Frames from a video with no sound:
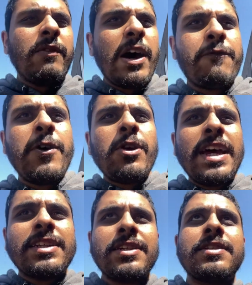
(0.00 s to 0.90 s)
I feel
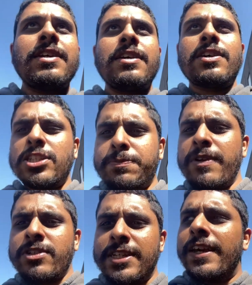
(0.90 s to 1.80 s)
like there's a
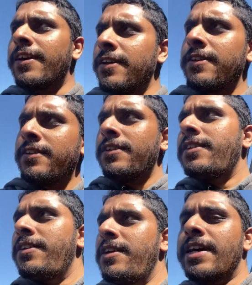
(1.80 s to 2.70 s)
conspiracy
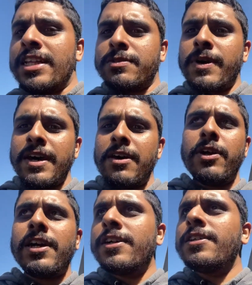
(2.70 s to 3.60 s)
against my area.